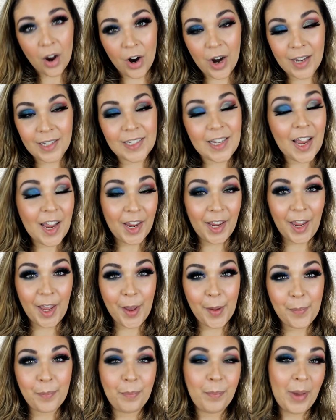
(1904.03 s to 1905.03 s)
All right, I
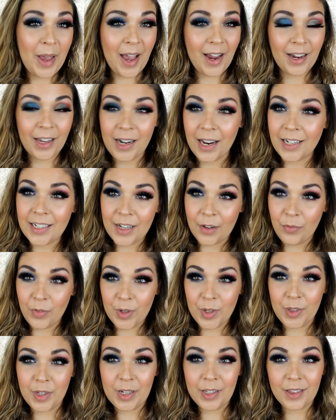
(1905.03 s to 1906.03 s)
am back, and I
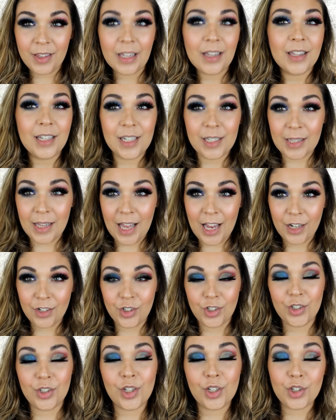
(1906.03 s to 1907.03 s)
definitely think that these
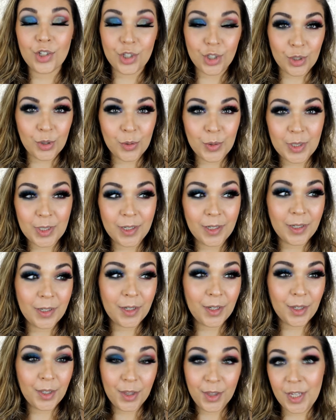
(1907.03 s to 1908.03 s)
lashes suit
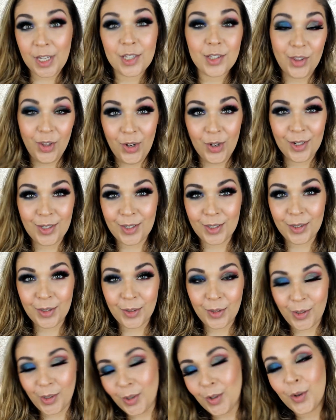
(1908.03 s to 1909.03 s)
these looks
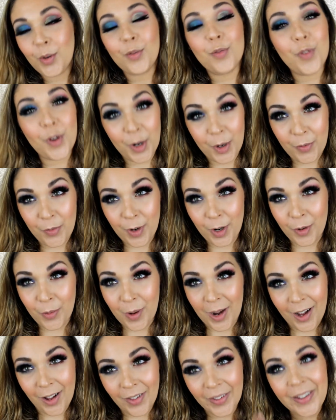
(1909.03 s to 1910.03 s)
very
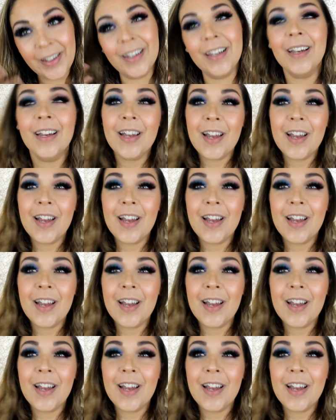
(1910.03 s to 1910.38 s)
well.